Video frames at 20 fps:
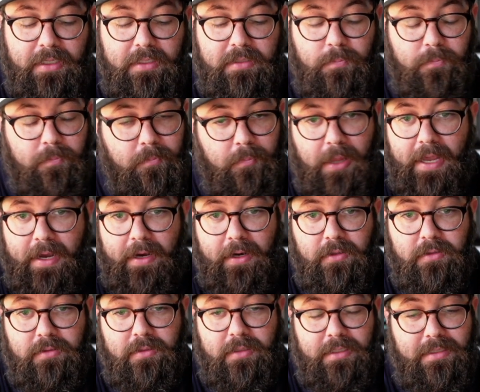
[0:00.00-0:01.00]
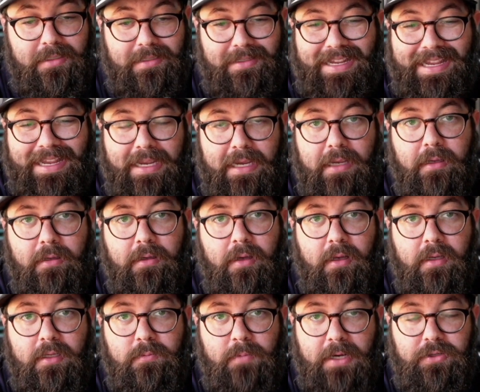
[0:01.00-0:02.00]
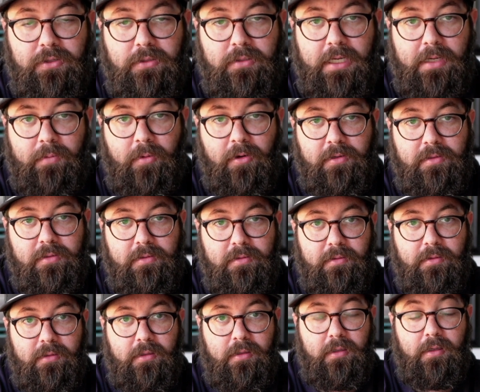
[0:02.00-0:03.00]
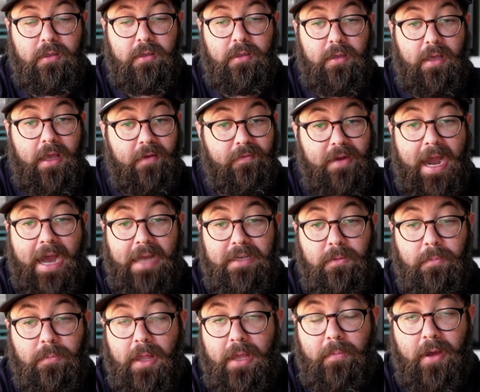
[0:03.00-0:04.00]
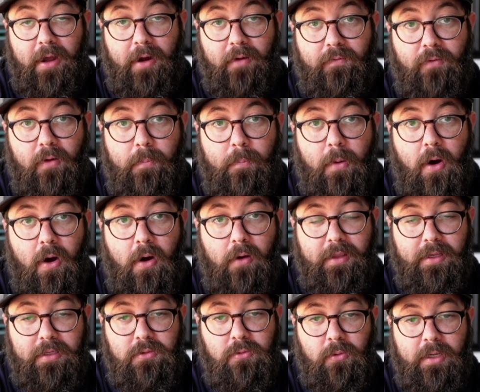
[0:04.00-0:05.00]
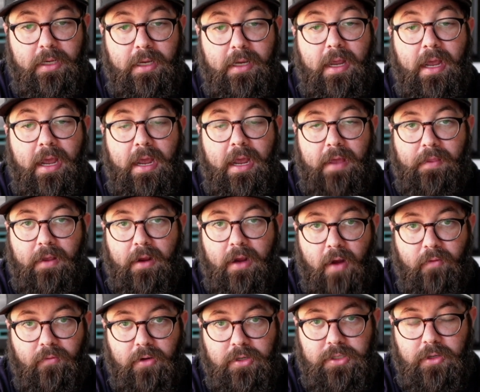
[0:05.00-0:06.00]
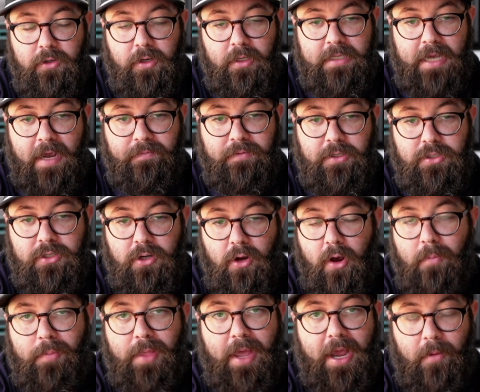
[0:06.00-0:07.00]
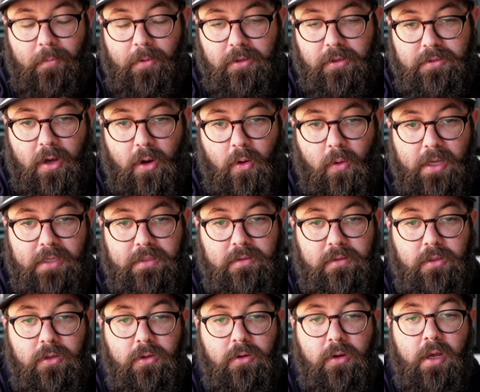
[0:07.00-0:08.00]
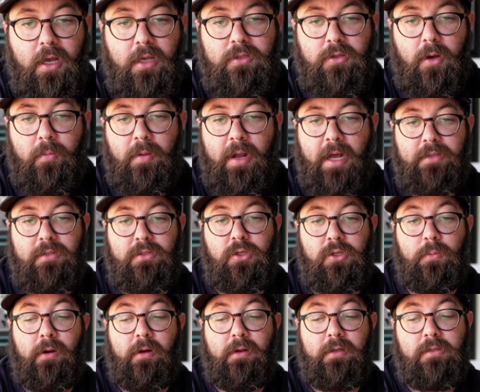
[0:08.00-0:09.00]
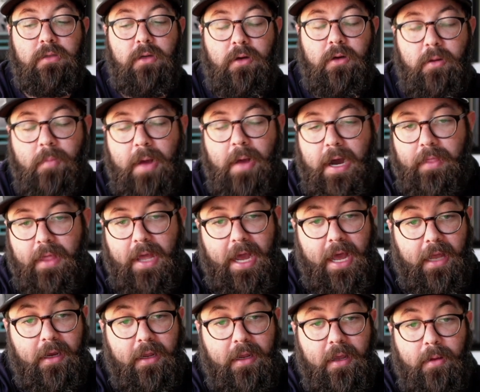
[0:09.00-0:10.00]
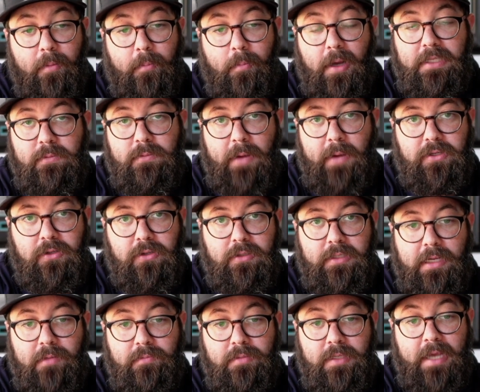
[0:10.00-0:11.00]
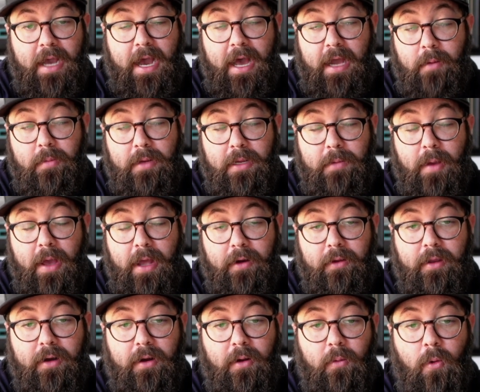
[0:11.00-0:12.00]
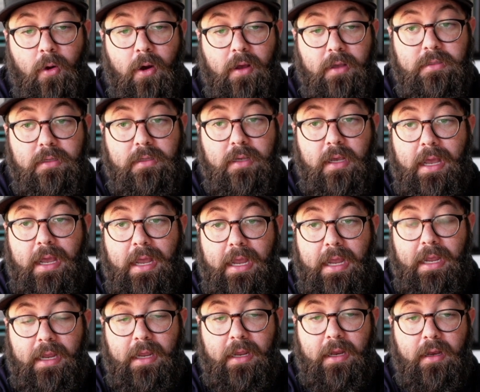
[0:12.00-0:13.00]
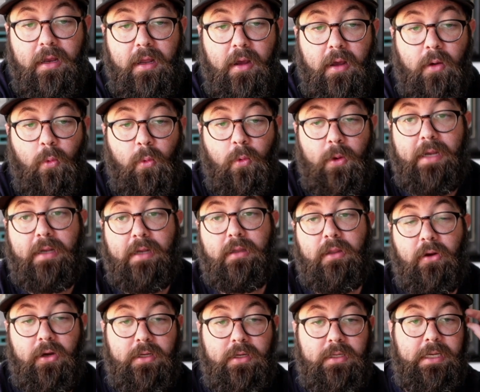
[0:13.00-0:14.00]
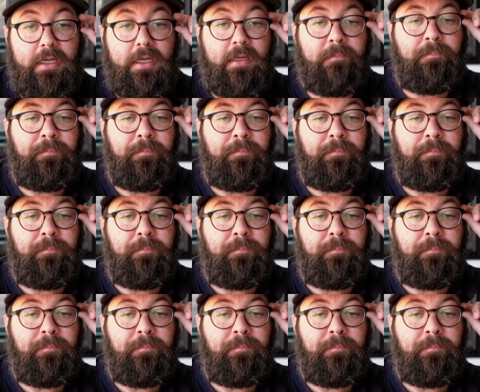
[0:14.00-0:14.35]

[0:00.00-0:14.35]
players, these key special teamers, have got to play better football this week. And the coverage units have to show up. They almost always do. So I'm not super concerned about that. But special teams has got to be better than it was in week 13.